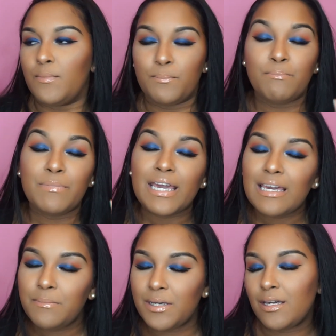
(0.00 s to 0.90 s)

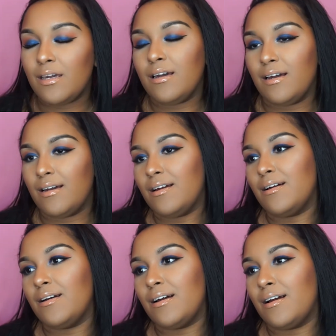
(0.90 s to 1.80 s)
maybe
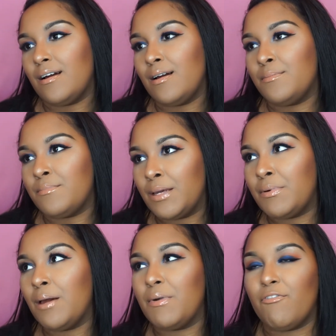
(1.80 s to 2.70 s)

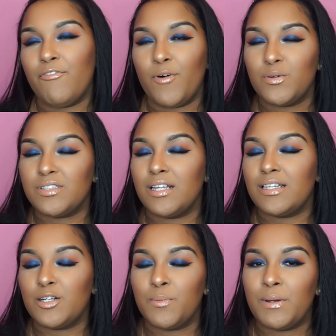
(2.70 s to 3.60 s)
I'm at fault a
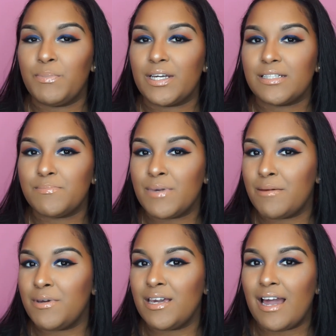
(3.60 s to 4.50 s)
little bit, because
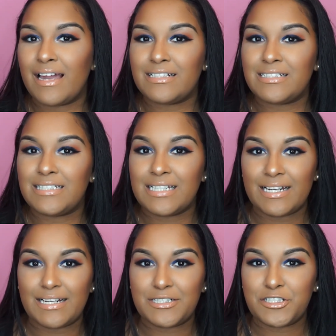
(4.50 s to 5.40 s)
maybe I
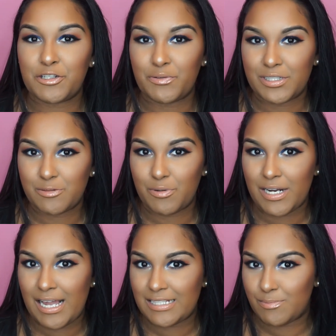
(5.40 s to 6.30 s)
didn't show this
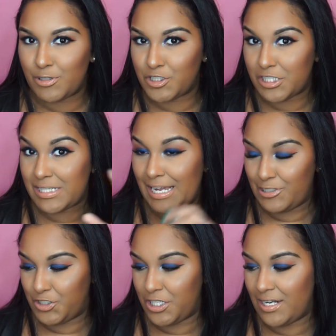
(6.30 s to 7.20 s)
one as much
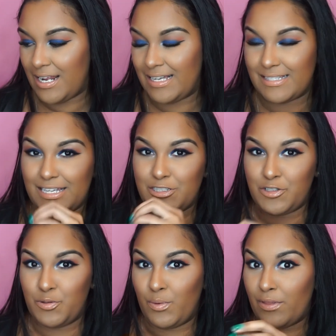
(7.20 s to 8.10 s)
attention as I
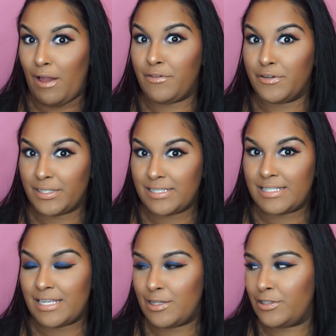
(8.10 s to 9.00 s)
do with other
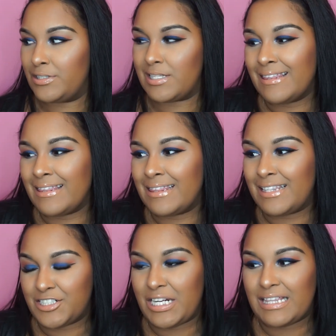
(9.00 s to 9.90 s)
concealers.
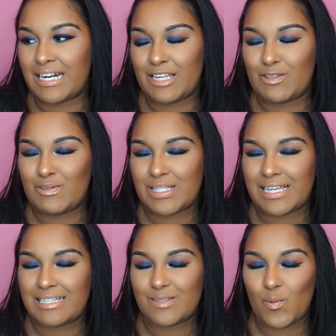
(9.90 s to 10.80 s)
The shade that I use
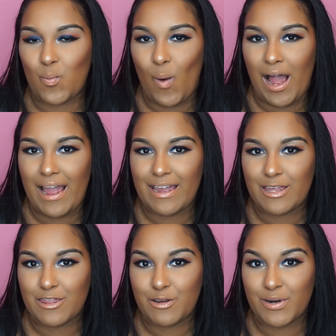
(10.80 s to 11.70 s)
is
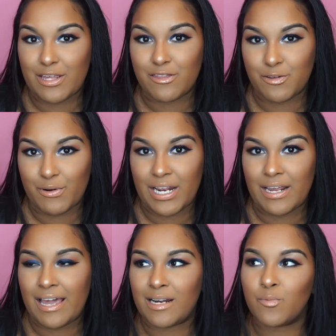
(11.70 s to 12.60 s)

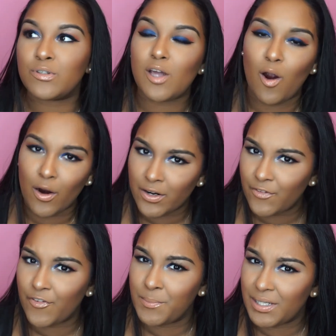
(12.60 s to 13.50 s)
Y33, and it was
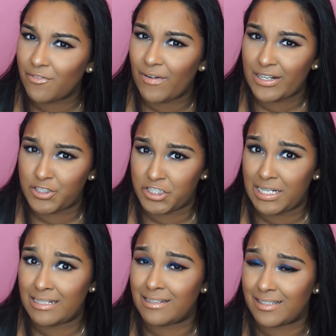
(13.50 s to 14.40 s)
harder for me to find a
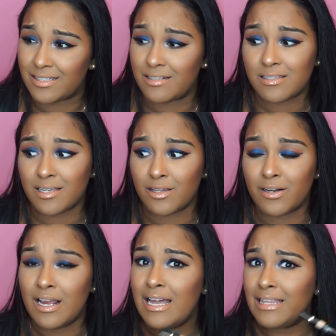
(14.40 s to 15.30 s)
shade in this
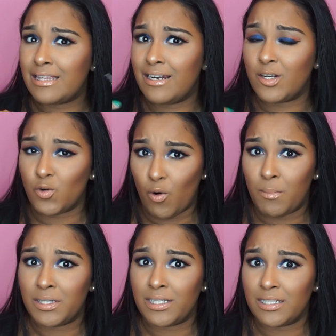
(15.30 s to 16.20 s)
concealer than it
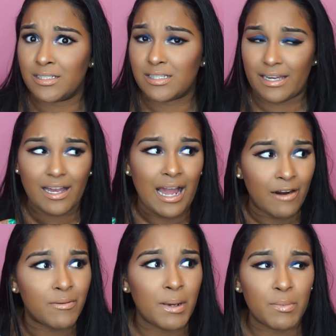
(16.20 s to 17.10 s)
normally is. Like,
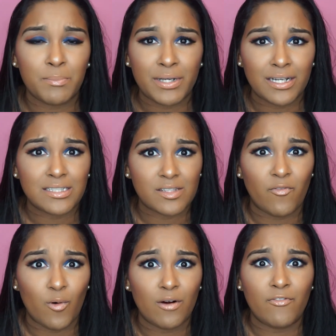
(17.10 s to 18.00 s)
I remember being at
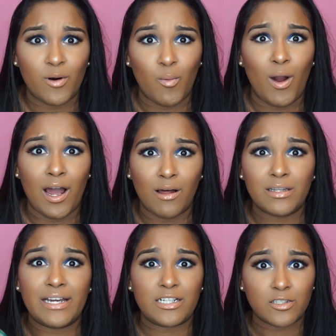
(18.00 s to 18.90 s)
Sephora for a
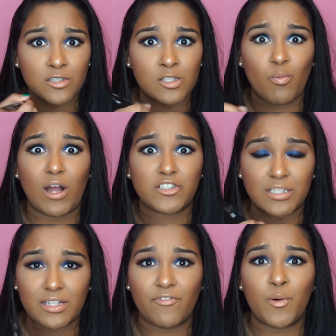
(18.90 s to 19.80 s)
while, like
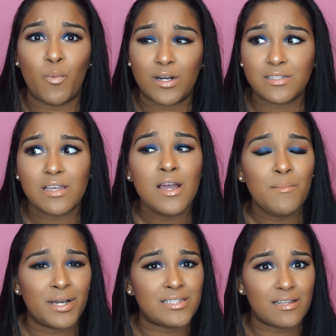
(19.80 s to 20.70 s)
swatching different ones,
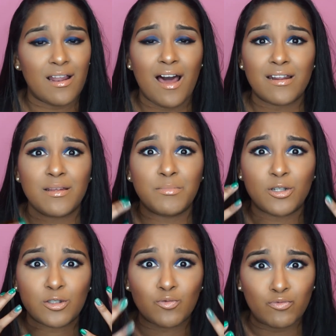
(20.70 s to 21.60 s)
because a lot of them
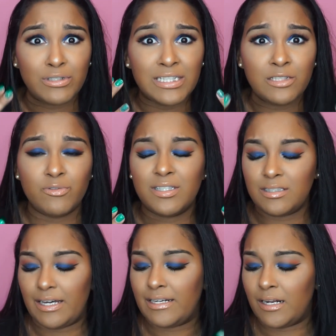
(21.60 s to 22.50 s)
looked really
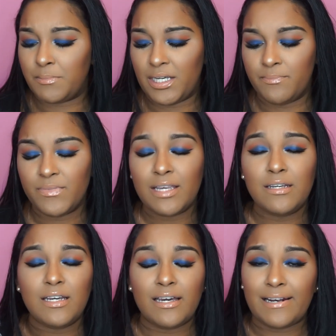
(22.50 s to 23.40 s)
light on me,
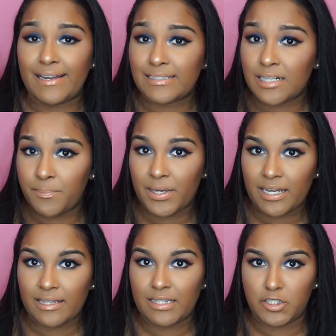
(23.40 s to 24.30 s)
and I ended up
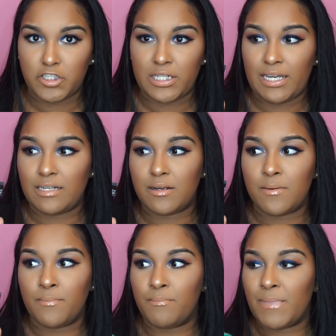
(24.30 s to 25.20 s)
picking this shade.
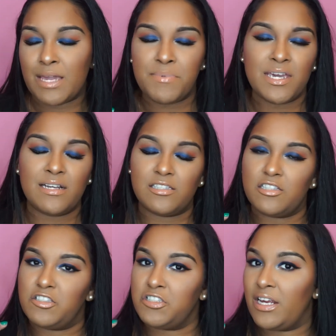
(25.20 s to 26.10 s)
Maybe it's
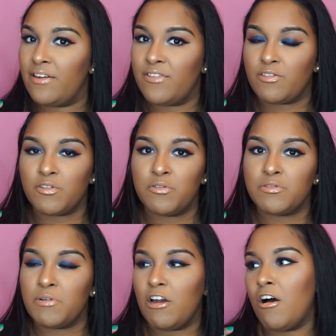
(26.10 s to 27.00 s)
the shade that
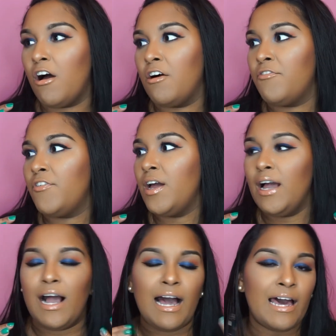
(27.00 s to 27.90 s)
throws me off.
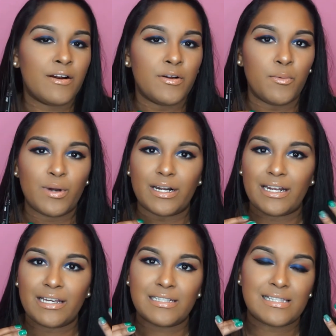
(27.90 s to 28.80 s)
I don't know what
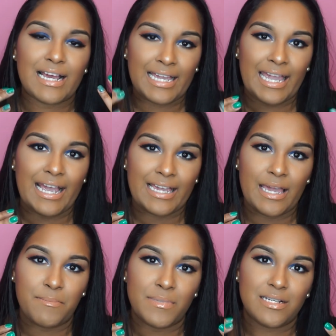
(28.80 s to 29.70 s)
it is that can't
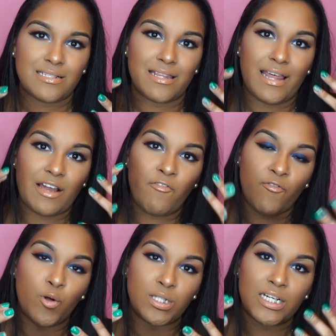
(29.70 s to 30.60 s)
get me to like
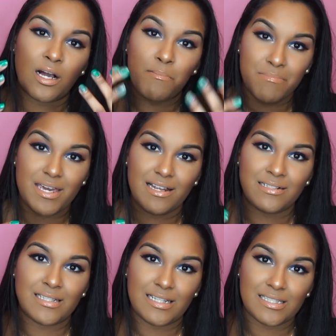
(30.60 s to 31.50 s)
fully
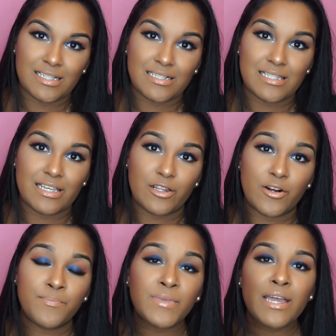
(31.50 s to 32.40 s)
commit to this
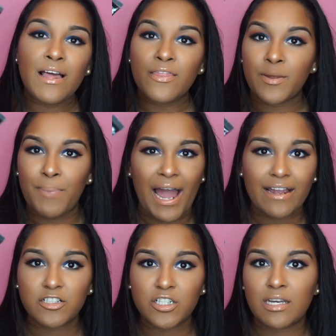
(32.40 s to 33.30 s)
concealer. The
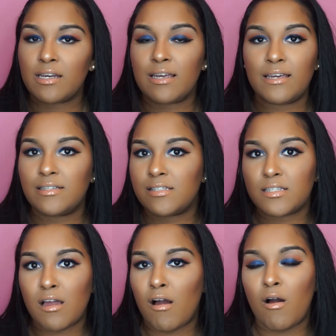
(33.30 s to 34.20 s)
packaging
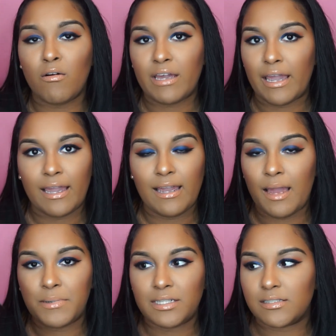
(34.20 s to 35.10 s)
is okay.
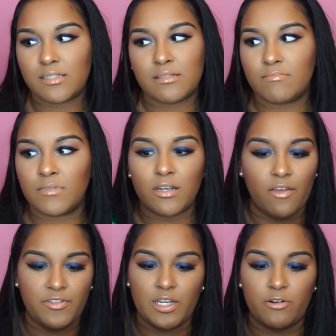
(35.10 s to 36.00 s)
I mean, it's
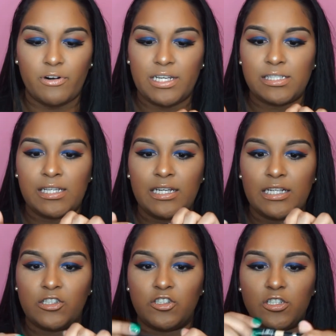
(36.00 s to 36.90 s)
nothing crazy.
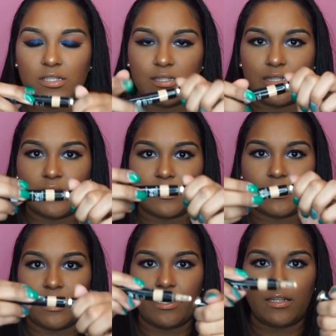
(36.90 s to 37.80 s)
It's just
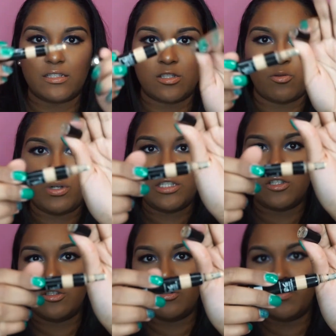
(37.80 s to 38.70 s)
this like
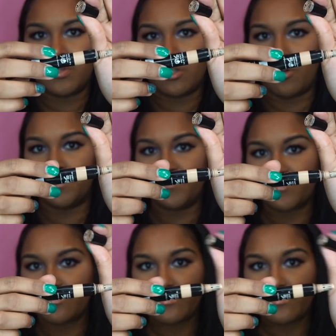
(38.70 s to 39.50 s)
squeeze tube. So